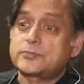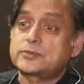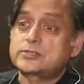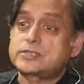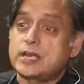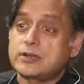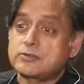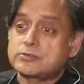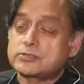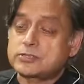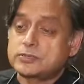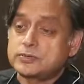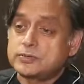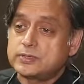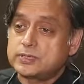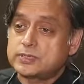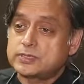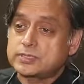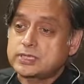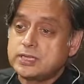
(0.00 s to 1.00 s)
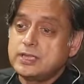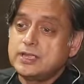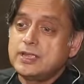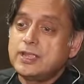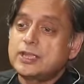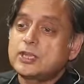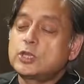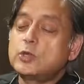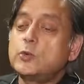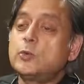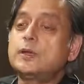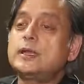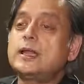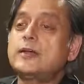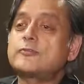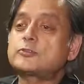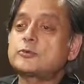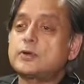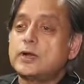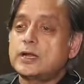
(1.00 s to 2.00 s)
comes down to is you will
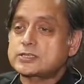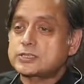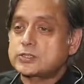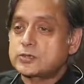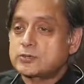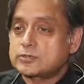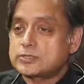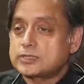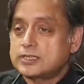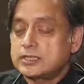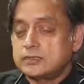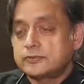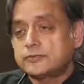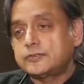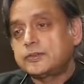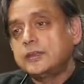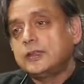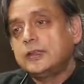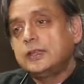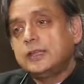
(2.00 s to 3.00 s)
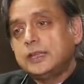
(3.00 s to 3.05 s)
have to ask yourself,